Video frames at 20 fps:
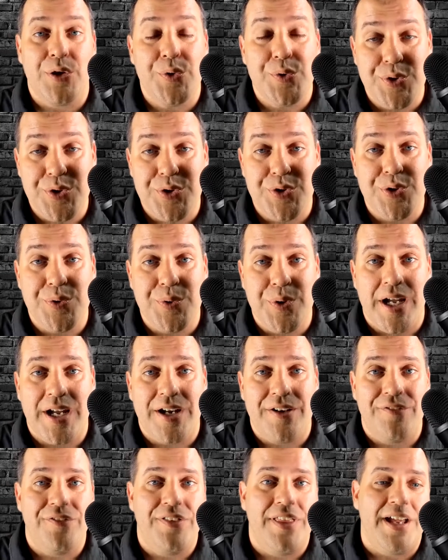you do
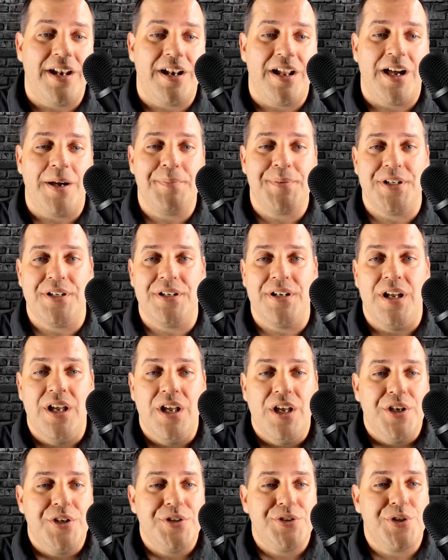have that option.
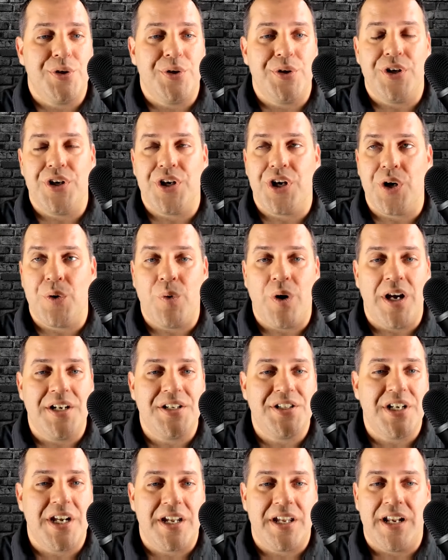So you're going to want
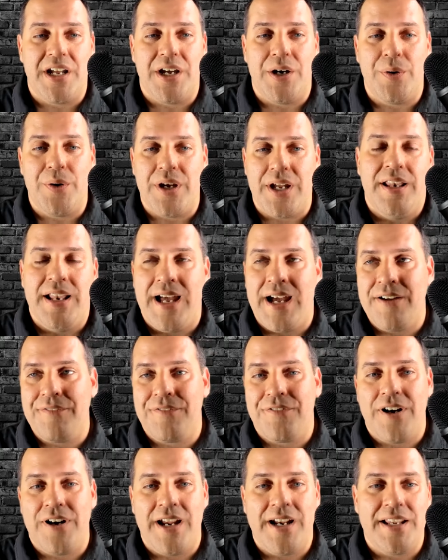to check it out. Not
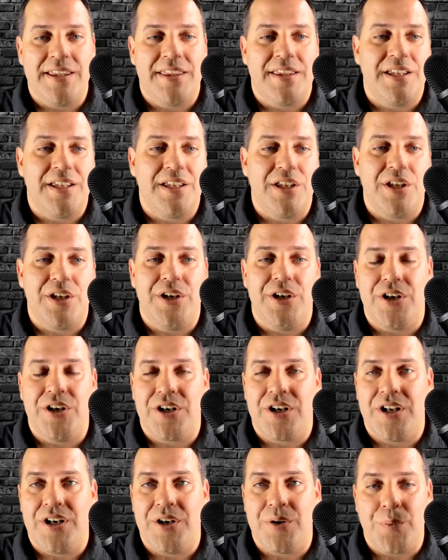for anything,
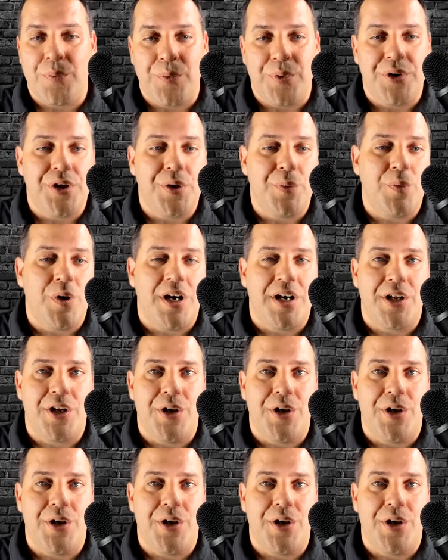you're going to really want to